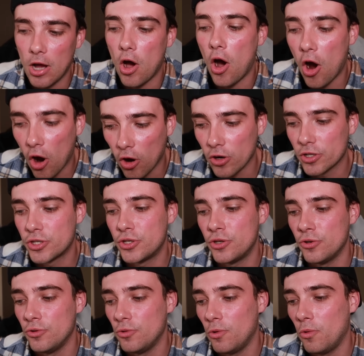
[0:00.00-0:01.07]
hard
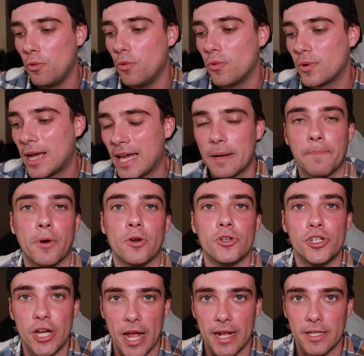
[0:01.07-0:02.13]
to kind of
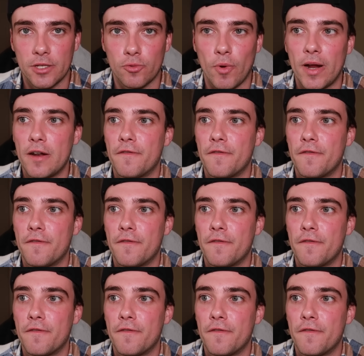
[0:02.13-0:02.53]
project, right?